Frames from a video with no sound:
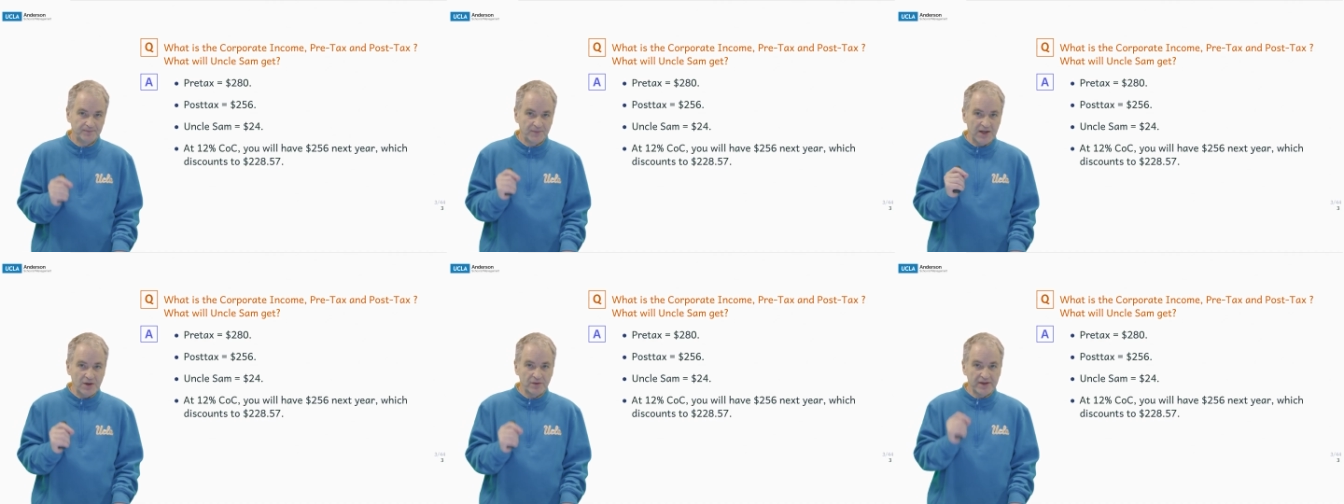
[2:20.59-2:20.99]

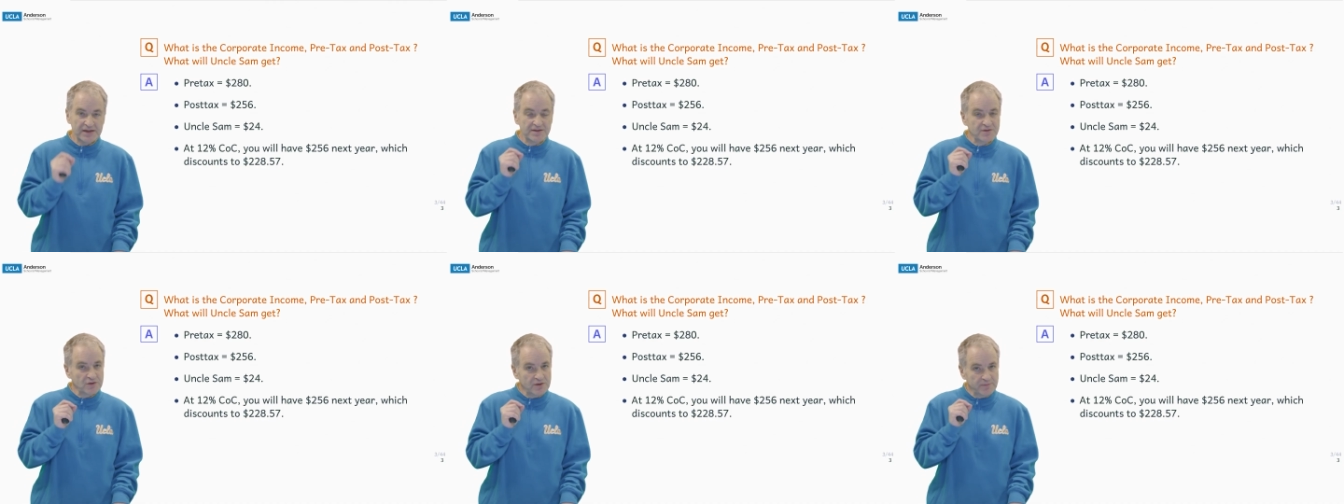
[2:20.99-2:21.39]
Now,
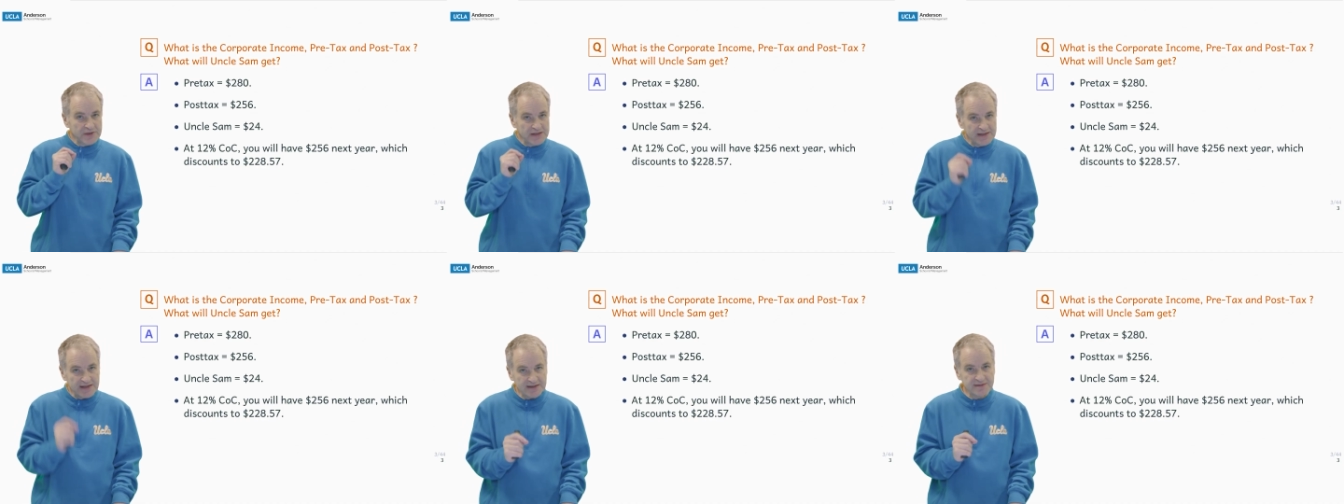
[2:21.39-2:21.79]
that's going to
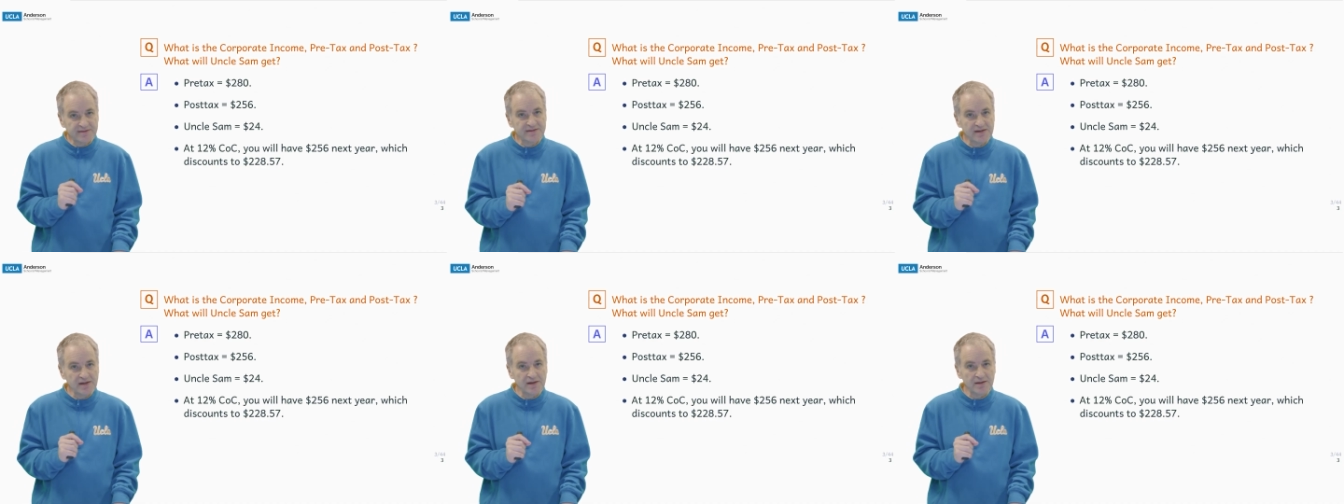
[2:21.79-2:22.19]
be
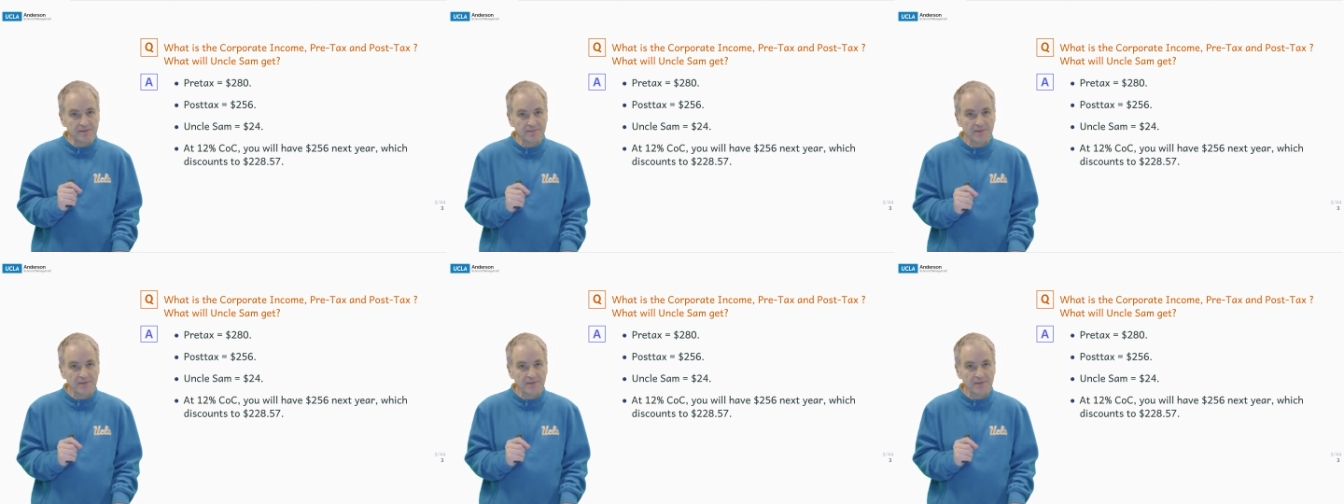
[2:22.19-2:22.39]
next year.